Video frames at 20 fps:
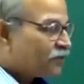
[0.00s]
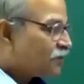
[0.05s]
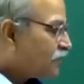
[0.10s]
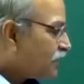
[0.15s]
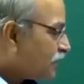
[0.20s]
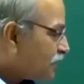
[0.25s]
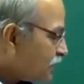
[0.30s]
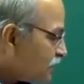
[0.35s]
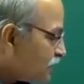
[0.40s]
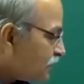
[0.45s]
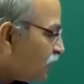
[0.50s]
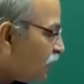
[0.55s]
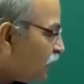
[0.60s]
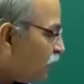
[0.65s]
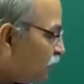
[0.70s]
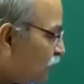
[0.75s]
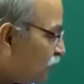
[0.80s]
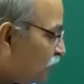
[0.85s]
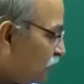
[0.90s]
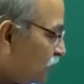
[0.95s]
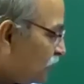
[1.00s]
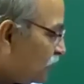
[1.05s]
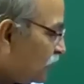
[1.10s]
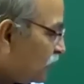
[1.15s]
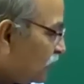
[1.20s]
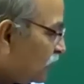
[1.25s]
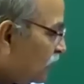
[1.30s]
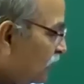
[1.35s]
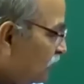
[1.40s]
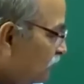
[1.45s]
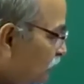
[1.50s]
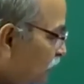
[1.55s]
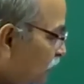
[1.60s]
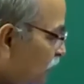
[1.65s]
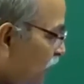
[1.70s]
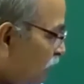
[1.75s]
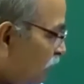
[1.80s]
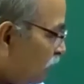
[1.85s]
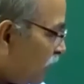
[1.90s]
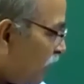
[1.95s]
So, that is how, if you
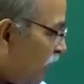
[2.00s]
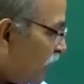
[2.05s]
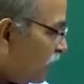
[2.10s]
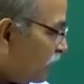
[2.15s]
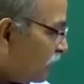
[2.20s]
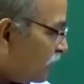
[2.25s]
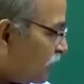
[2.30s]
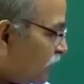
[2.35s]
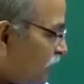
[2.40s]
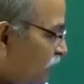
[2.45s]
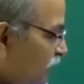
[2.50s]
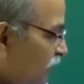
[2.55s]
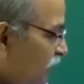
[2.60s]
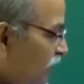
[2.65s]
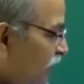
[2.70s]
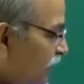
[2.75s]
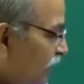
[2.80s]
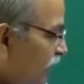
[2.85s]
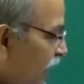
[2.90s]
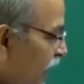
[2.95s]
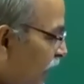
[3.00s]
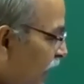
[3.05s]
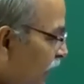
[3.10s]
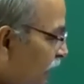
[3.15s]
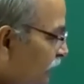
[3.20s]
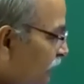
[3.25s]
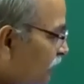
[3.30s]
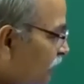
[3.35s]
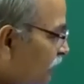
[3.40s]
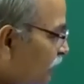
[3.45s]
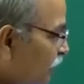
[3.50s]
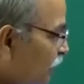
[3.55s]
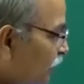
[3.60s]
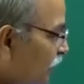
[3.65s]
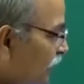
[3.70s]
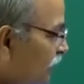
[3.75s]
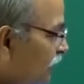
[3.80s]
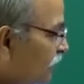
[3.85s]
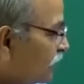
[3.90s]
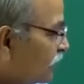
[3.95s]
combine this one and this
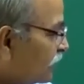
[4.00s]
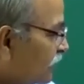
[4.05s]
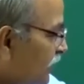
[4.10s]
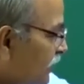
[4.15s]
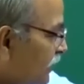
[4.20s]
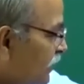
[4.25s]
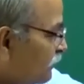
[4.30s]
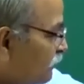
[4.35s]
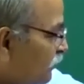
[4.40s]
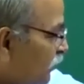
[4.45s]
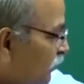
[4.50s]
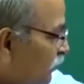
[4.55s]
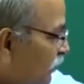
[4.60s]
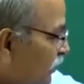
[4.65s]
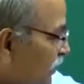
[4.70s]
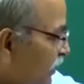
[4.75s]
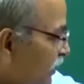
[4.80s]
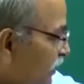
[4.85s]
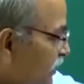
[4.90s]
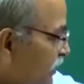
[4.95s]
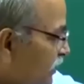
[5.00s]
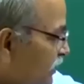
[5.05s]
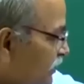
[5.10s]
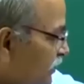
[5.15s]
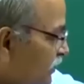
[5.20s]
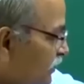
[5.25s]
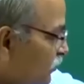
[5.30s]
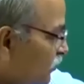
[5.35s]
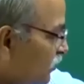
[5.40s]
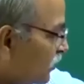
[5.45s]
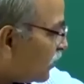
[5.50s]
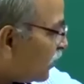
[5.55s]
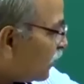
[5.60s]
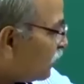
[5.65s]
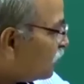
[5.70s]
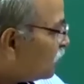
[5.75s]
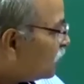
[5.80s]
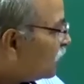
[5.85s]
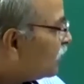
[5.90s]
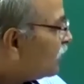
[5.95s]
one, taking proper directions into
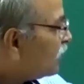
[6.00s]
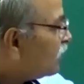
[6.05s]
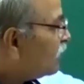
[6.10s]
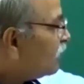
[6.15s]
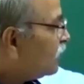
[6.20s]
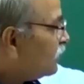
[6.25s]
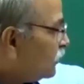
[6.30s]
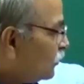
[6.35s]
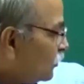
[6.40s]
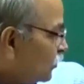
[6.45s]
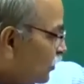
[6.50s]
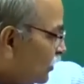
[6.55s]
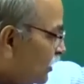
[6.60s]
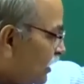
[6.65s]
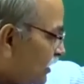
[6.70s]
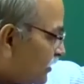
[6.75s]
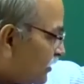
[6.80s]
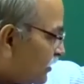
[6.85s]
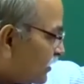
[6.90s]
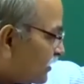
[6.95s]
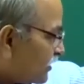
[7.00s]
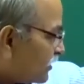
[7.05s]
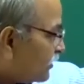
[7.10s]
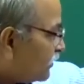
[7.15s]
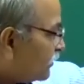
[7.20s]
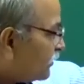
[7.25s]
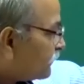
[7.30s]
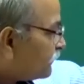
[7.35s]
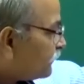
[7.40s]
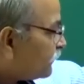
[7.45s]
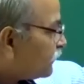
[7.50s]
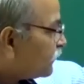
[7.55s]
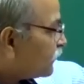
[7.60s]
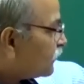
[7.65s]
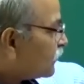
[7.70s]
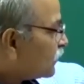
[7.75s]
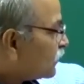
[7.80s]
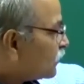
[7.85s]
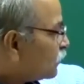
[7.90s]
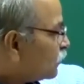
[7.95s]
account, you get this
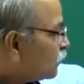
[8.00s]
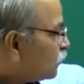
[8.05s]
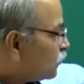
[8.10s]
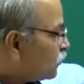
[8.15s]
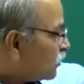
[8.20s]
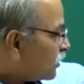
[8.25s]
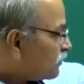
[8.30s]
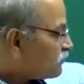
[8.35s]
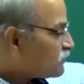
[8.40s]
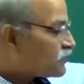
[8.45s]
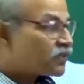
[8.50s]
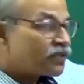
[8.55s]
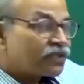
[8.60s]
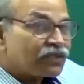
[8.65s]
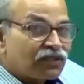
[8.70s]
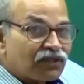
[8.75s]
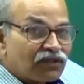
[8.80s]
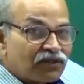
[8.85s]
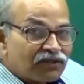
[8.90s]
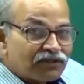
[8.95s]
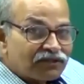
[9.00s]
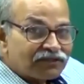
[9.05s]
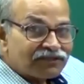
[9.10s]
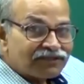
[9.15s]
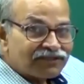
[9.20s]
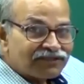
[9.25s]
Coulomb's law.